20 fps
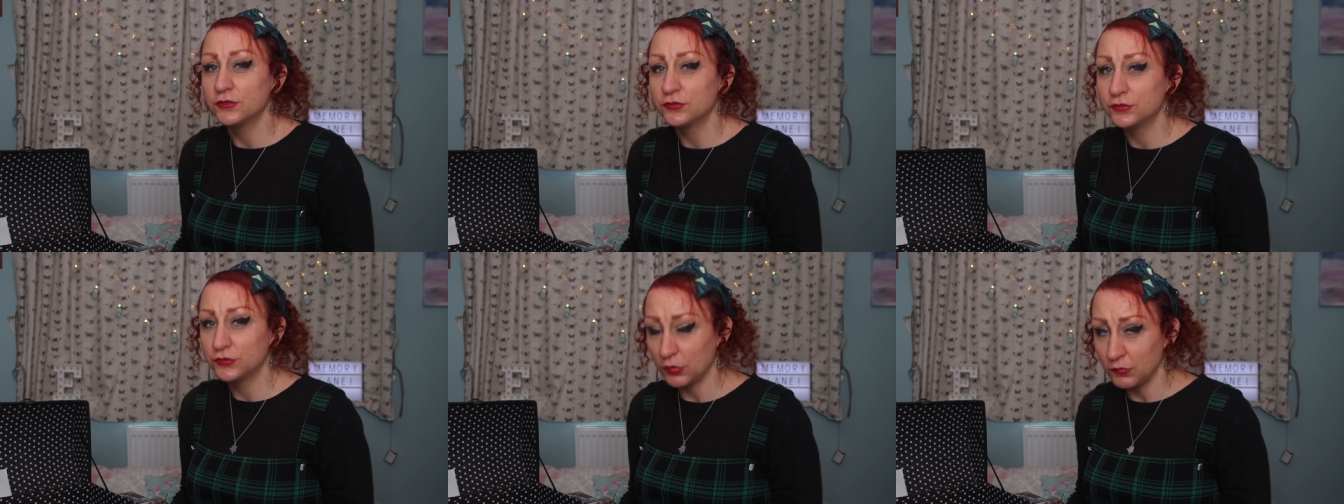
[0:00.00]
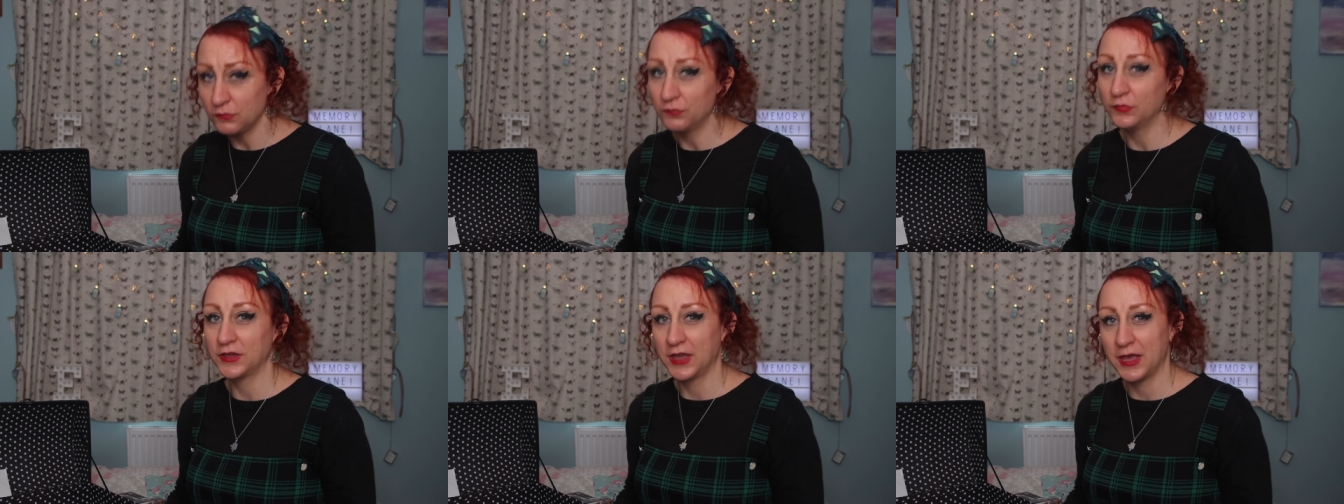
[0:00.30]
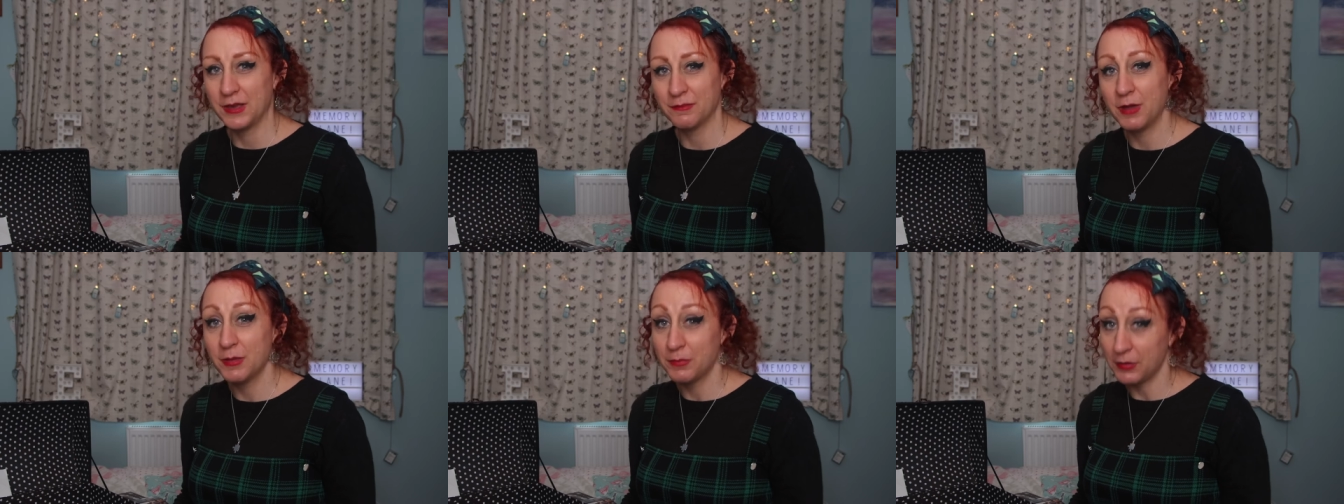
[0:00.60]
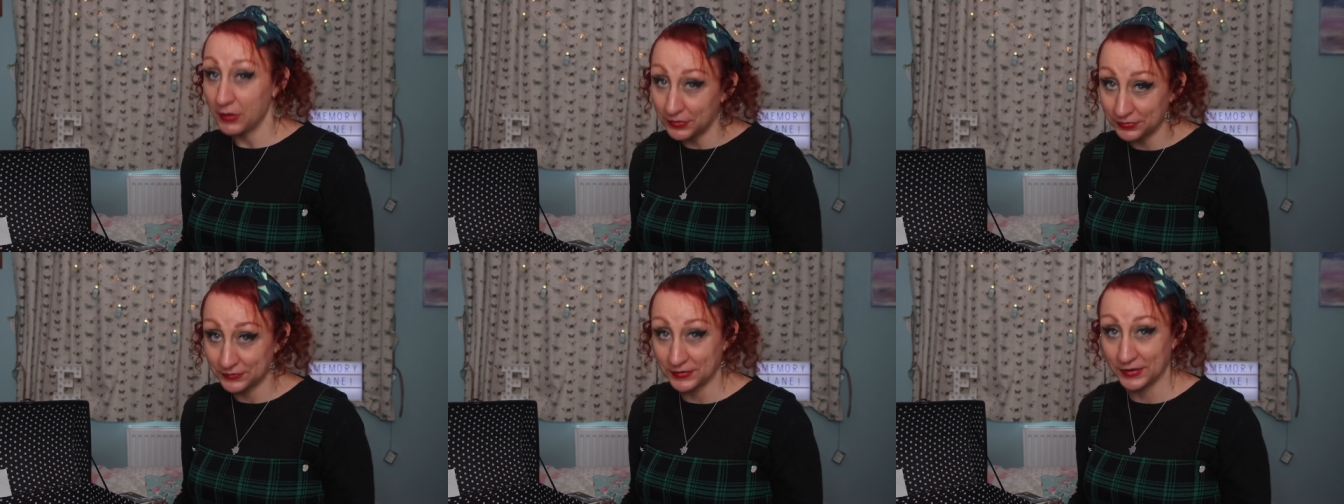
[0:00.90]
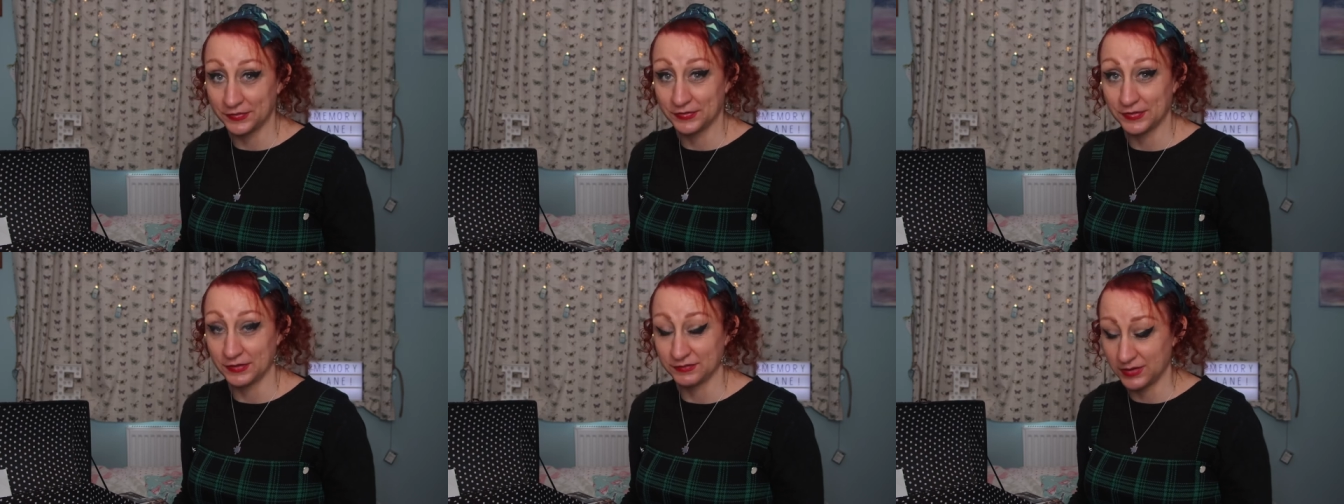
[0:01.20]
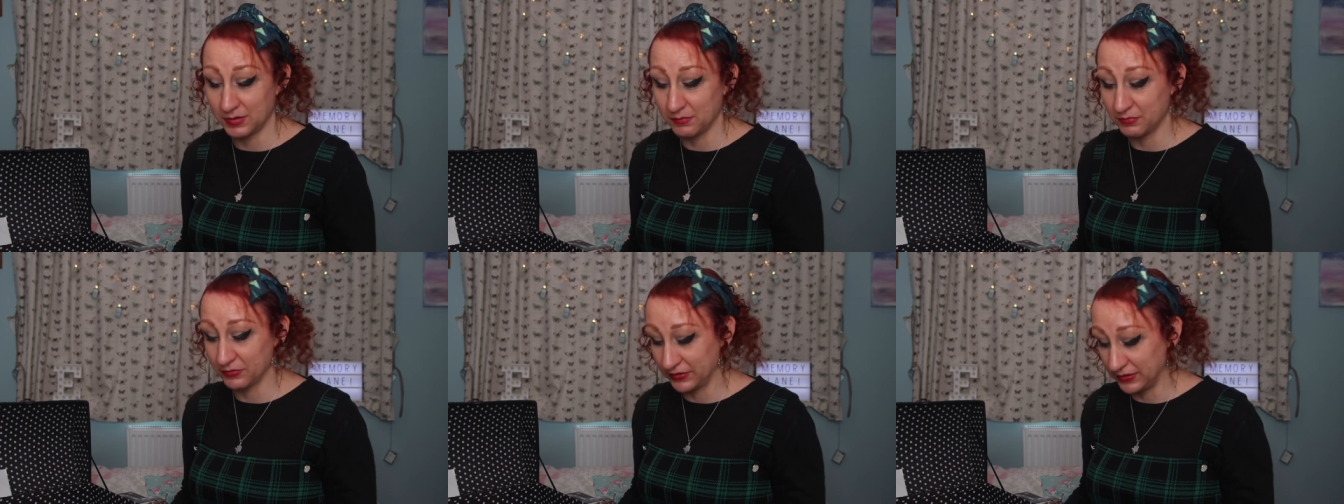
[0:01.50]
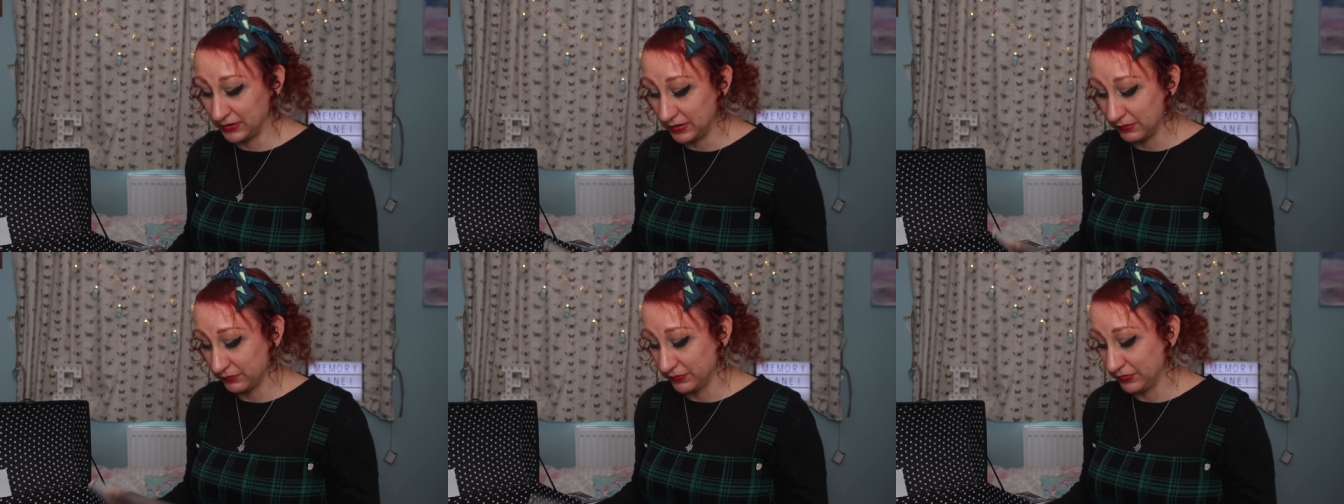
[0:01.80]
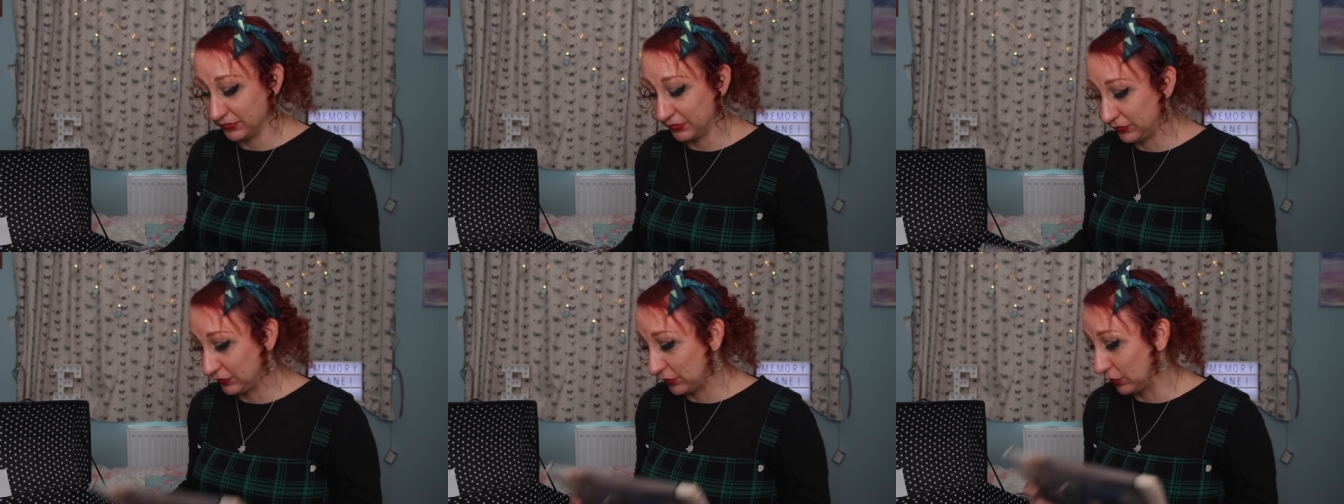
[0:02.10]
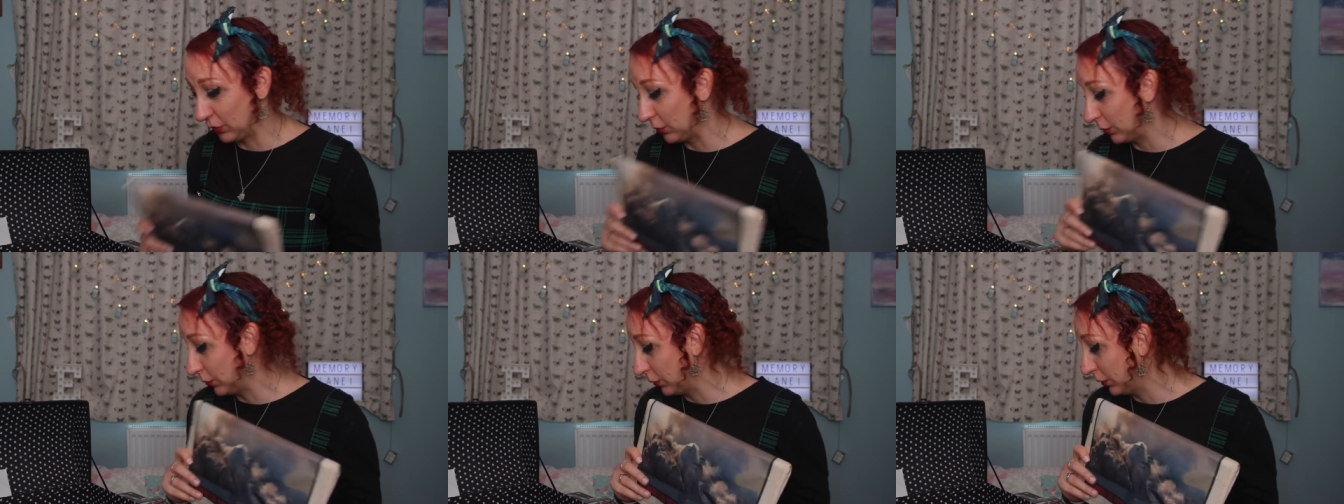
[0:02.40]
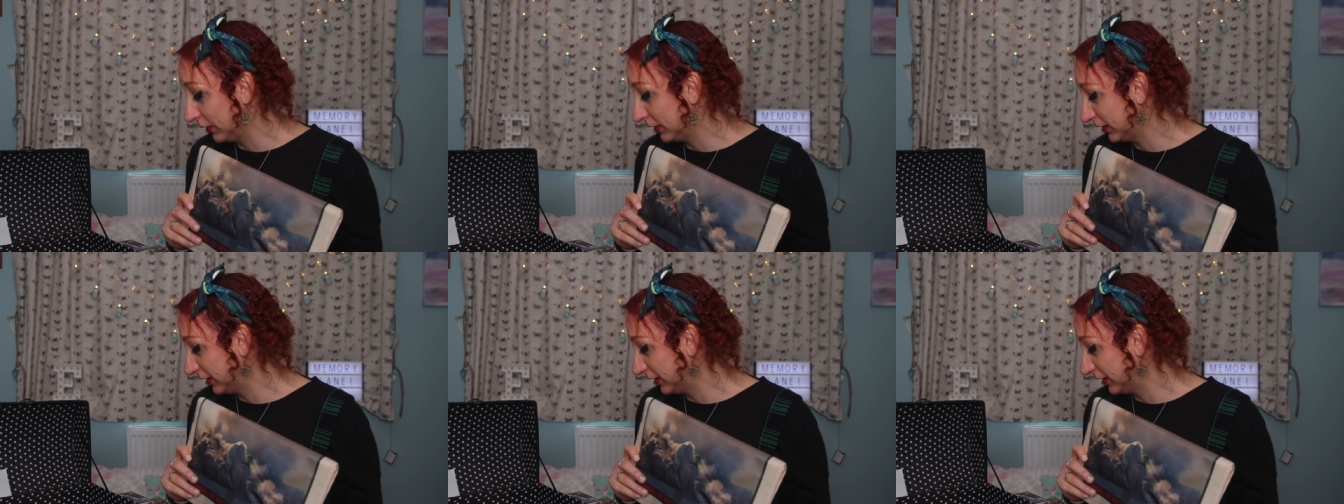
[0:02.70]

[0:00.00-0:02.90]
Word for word: Don't forget, my birthday's September the 11th, so,